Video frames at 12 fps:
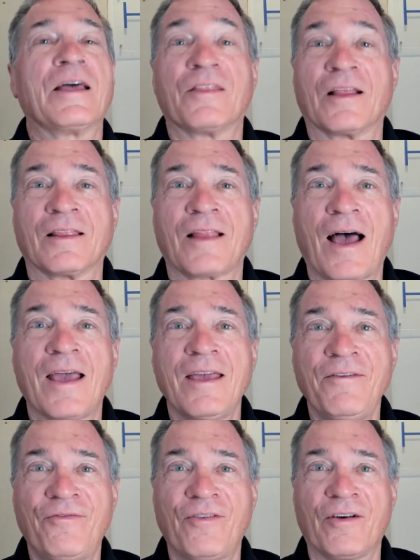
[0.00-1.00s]

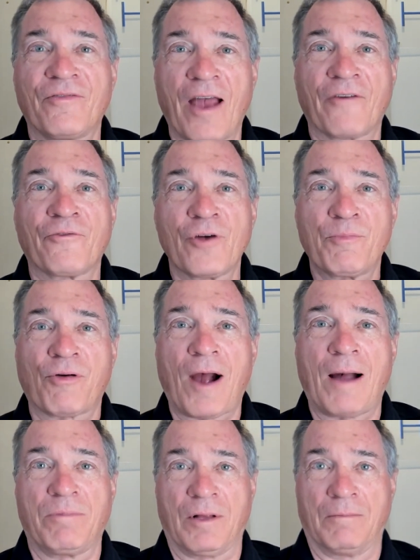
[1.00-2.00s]
life of every
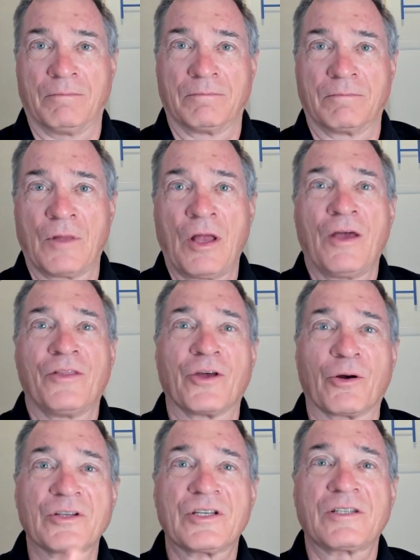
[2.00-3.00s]
problem,
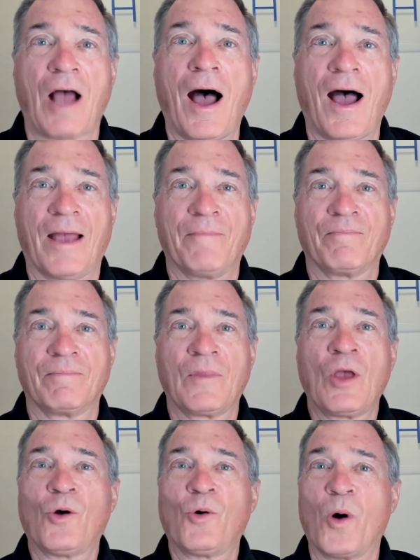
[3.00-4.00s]
there is a time
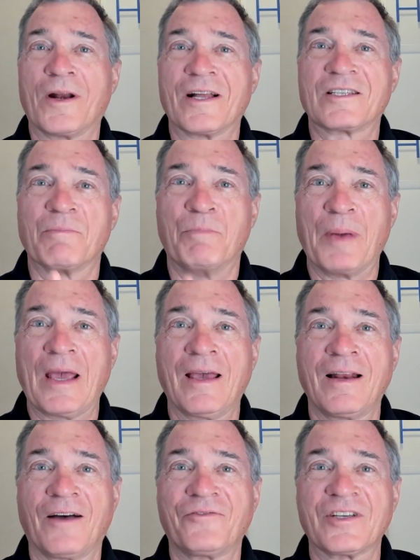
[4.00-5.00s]
when it's big
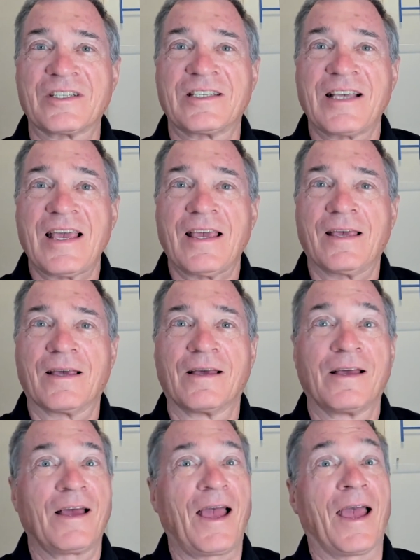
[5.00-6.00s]
enough to see
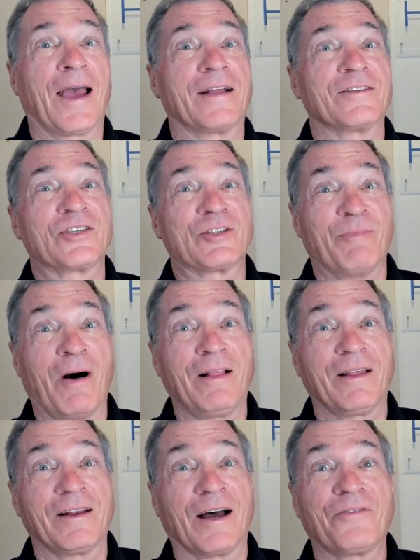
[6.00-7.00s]
and
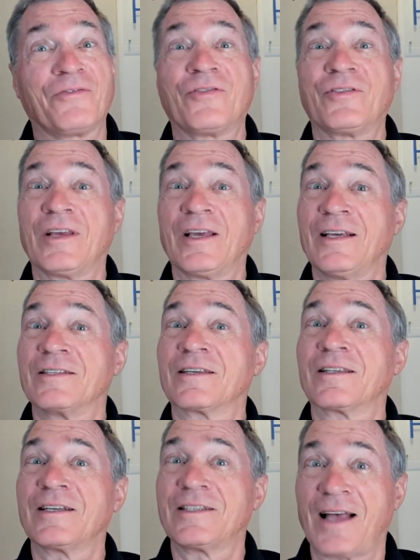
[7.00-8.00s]
small enough to
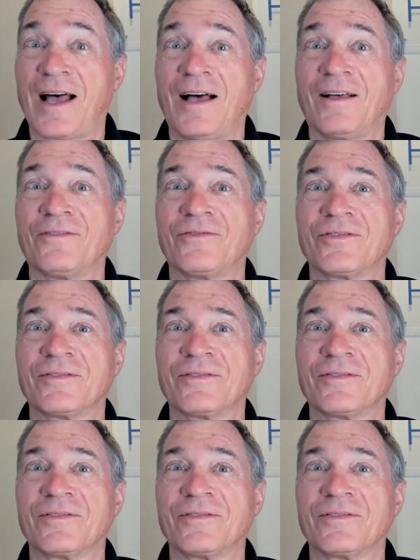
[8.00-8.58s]
easily solve.